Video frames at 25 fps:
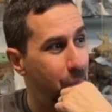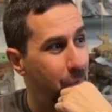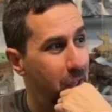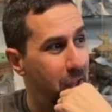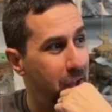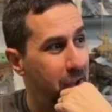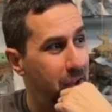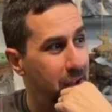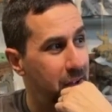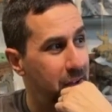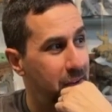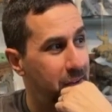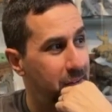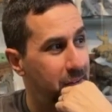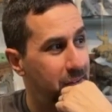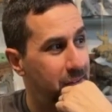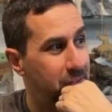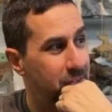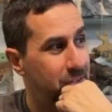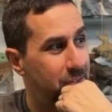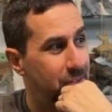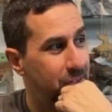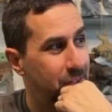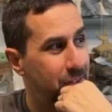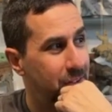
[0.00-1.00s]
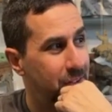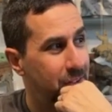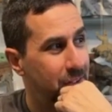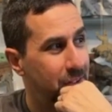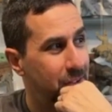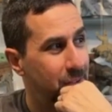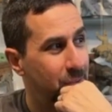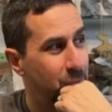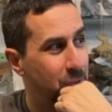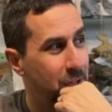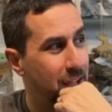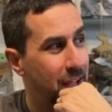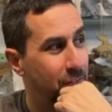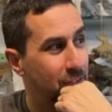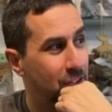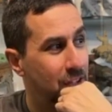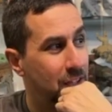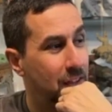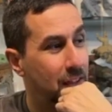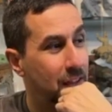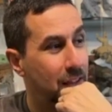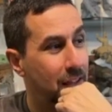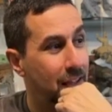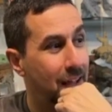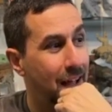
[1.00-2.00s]
and we have a
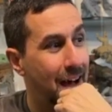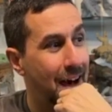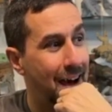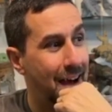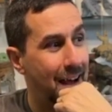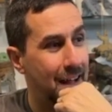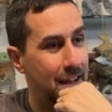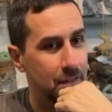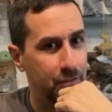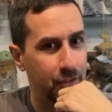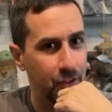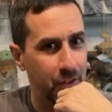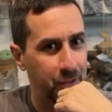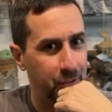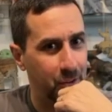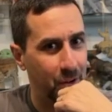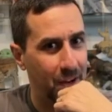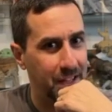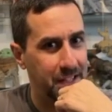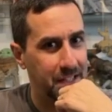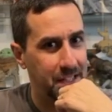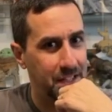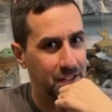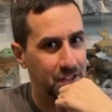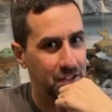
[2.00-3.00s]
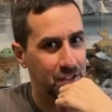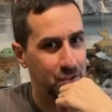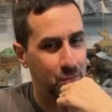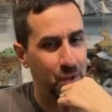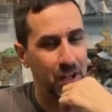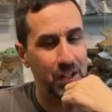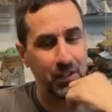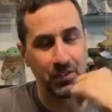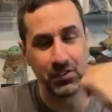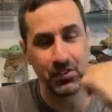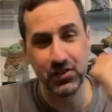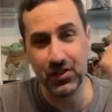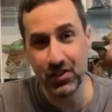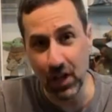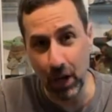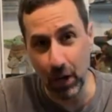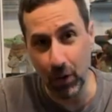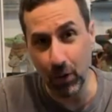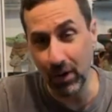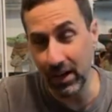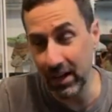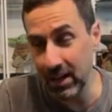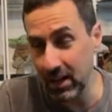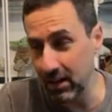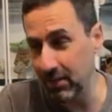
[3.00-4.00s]
lot of other ideas as well.
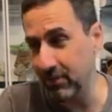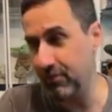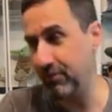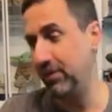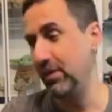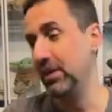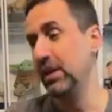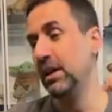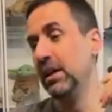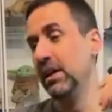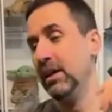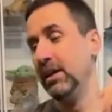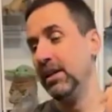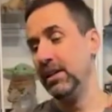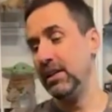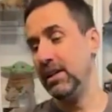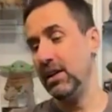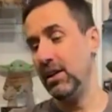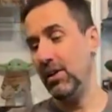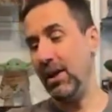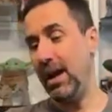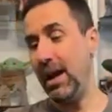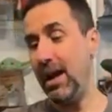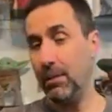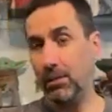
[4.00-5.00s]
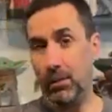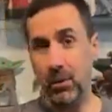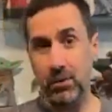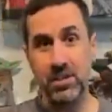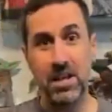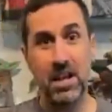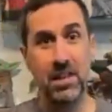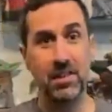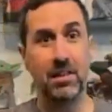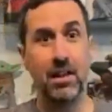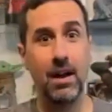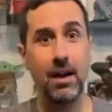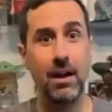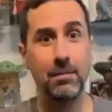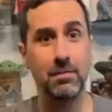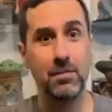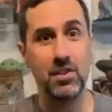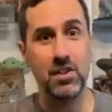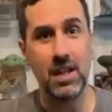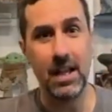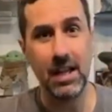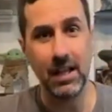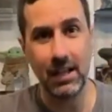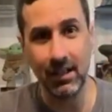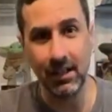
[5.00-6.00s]
So if April 10th
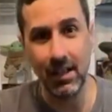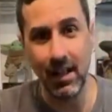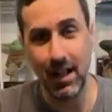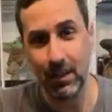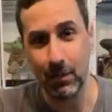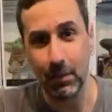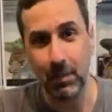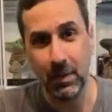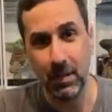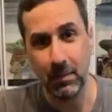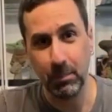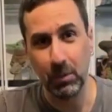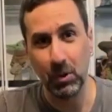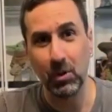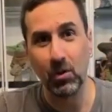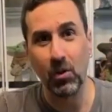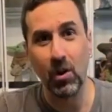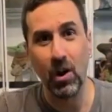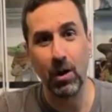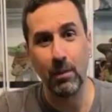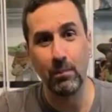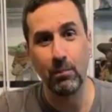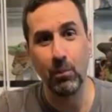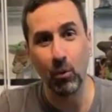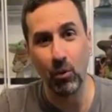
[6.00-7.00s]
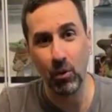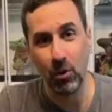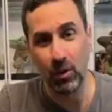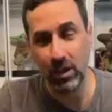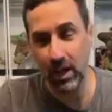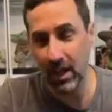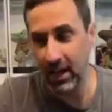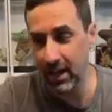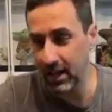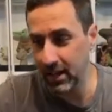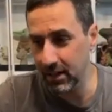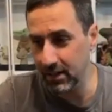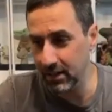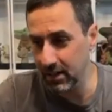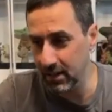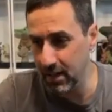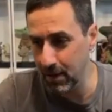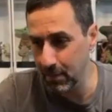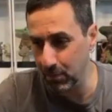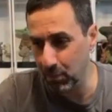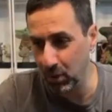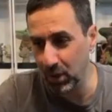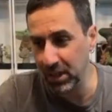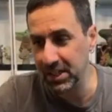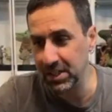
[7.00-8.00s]
comes and a lot of people are on board
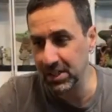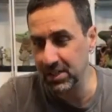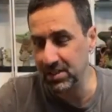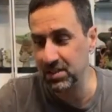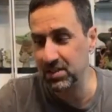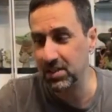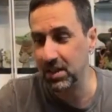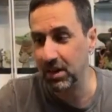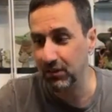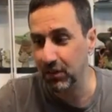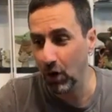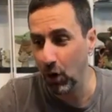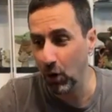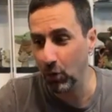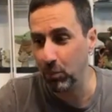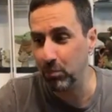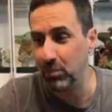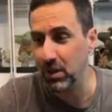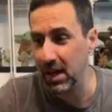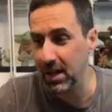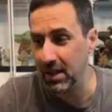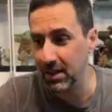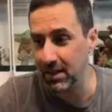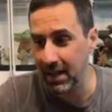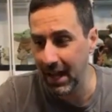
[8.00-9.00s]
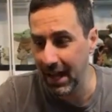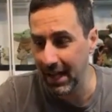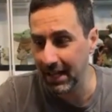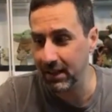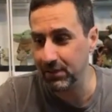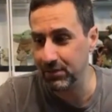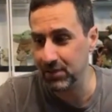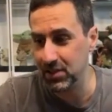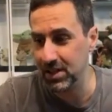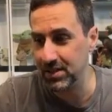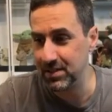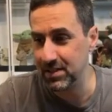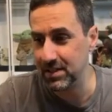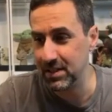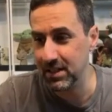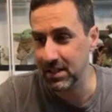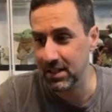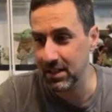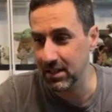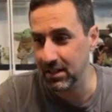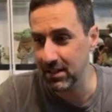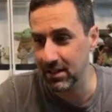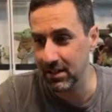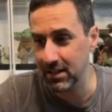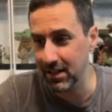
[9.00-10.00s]
and bringing this stuff home, then that gives us
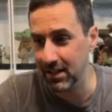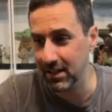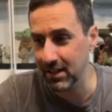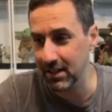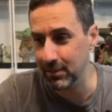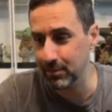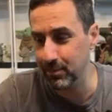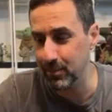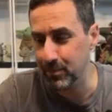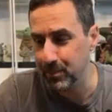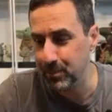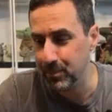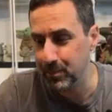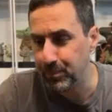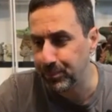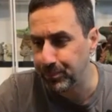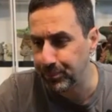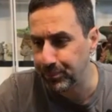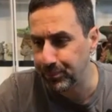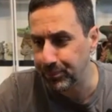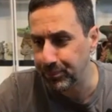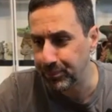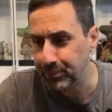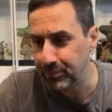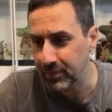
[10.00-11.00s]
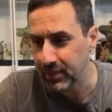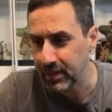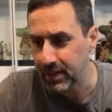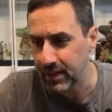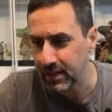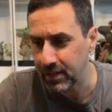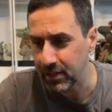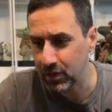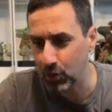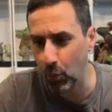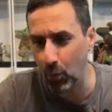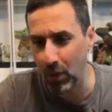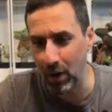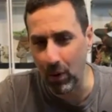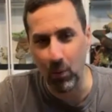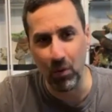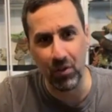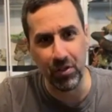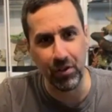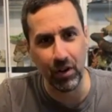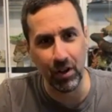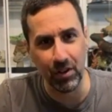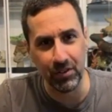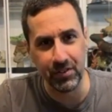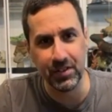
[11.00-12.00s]
the
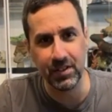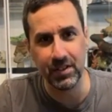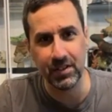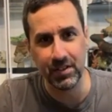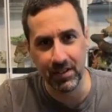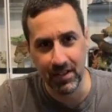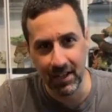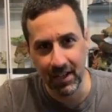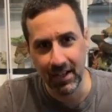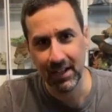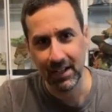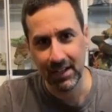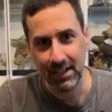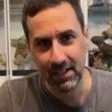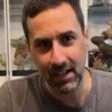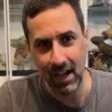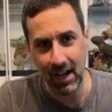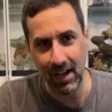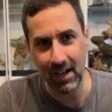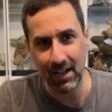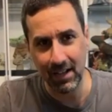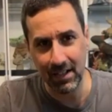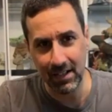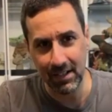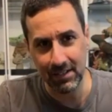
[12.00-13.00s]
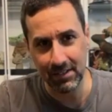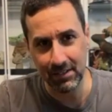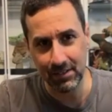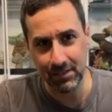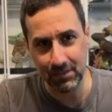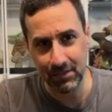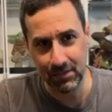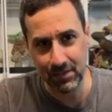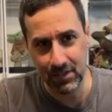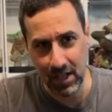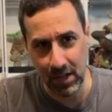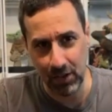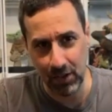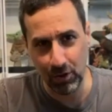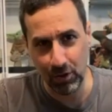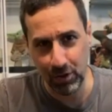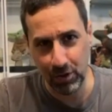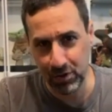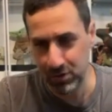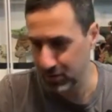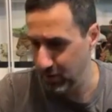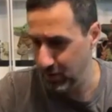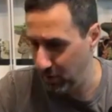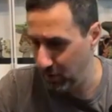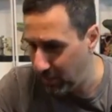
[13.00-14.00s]
wherewithal to tell
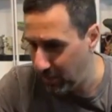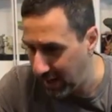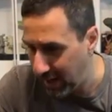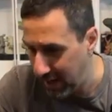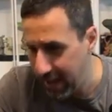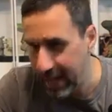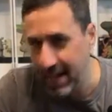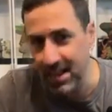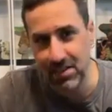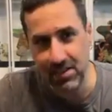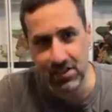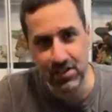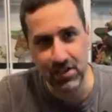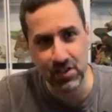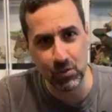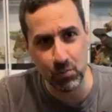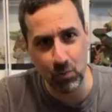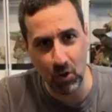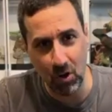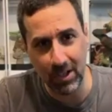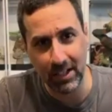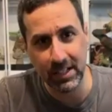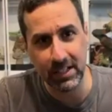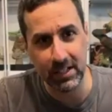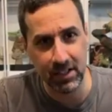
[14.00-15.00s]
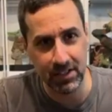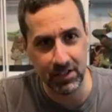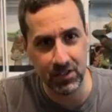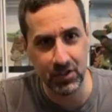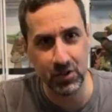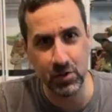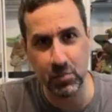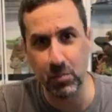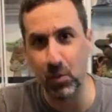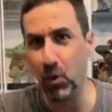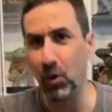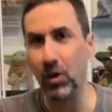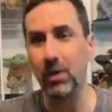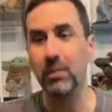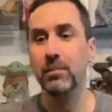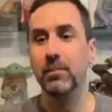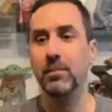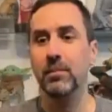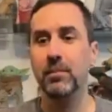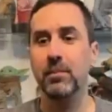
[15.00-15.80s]
Lucasfilm, like, hey, this is working, let's do more.